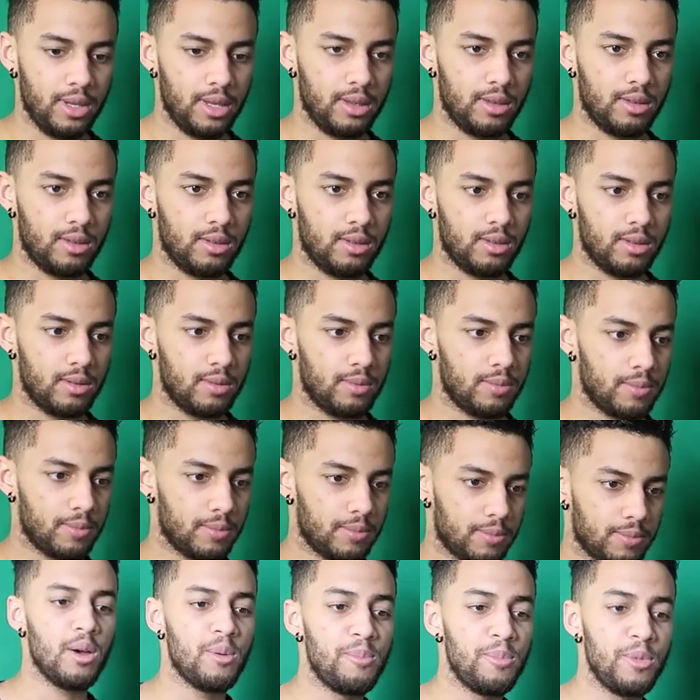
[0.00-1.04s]
yes.
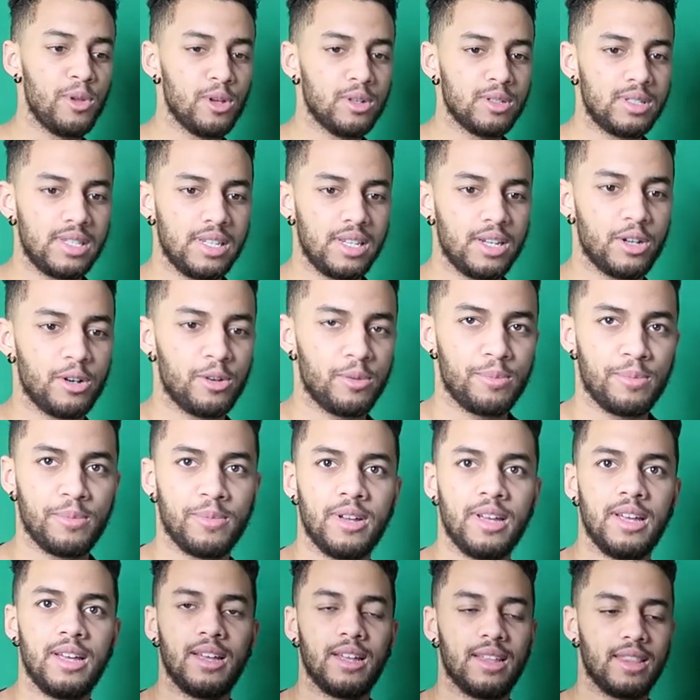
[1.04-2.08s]
A
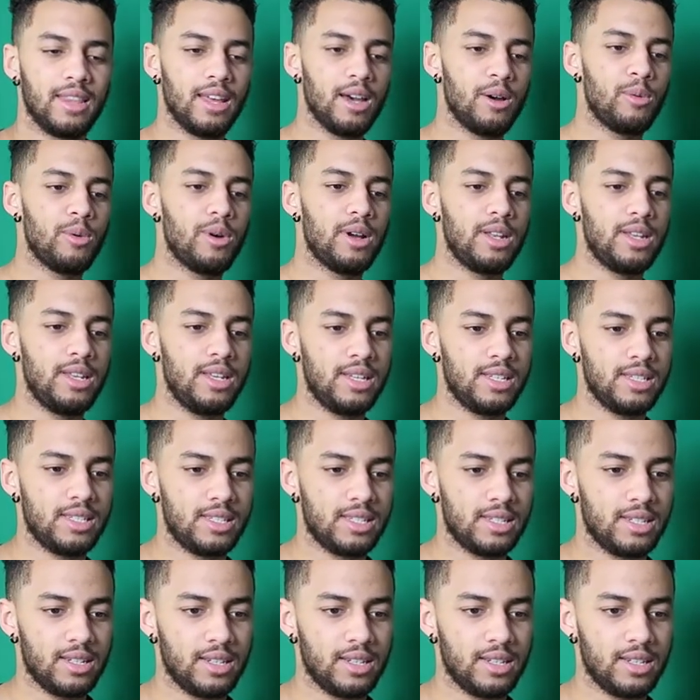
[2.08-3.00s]
museum. That one is